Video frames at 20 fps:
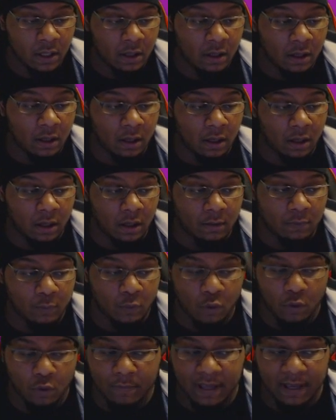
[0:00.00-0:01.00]

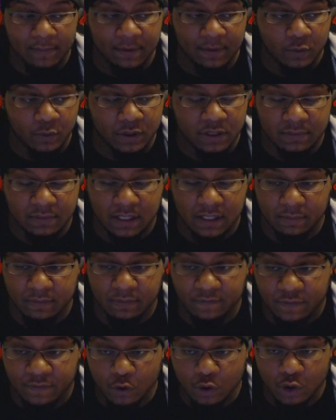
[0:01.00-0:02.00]
or maybe there was some type
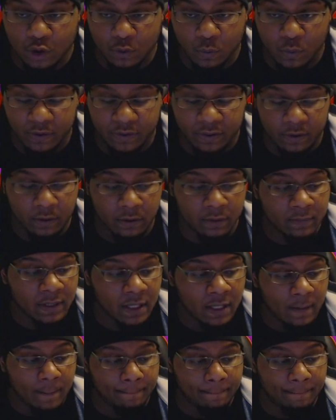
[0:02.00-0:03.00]
of fusion with her,
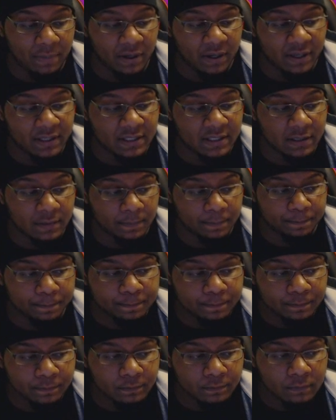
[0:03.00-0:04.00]
but
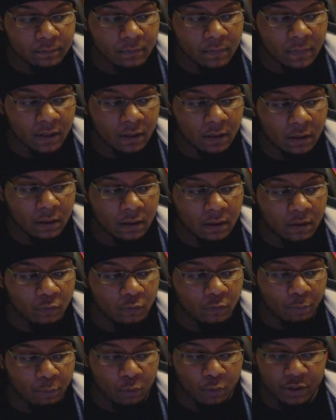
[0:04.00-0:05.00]

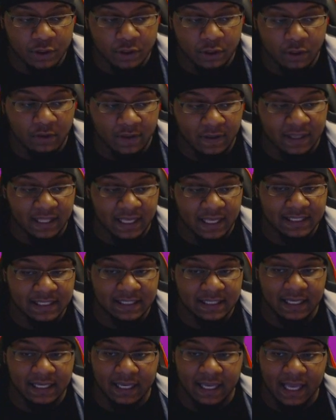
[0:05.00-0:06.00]
reports are that they
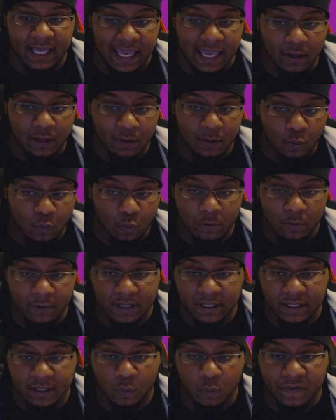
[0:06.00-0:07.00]
see a
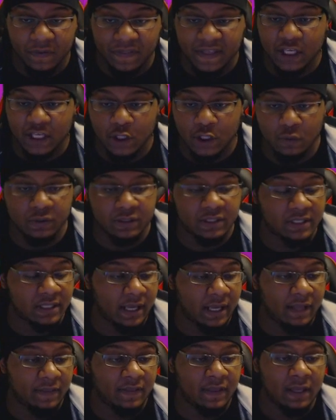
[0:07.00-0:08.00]
woman with a huge
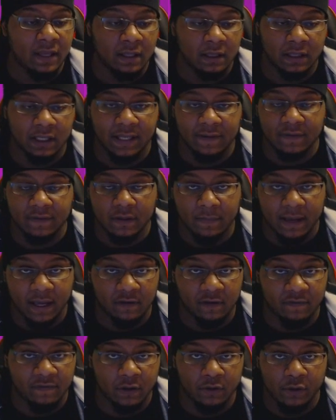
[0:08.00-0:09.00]
scythe leaving the
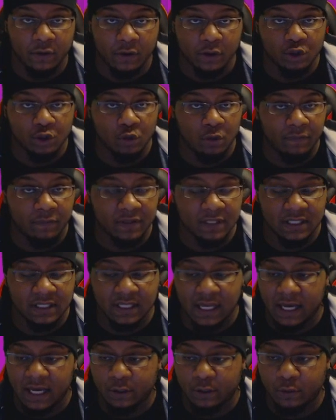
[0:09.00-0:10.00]
battlefield. They're unsure if it's a
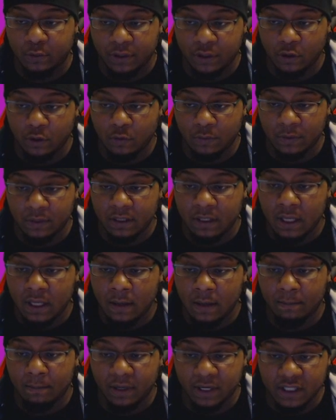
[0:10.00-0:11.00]
god or a human,
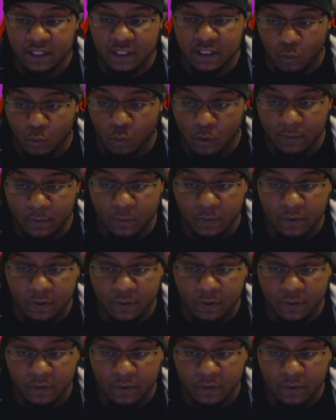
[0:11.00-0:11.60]
but it's a woman with a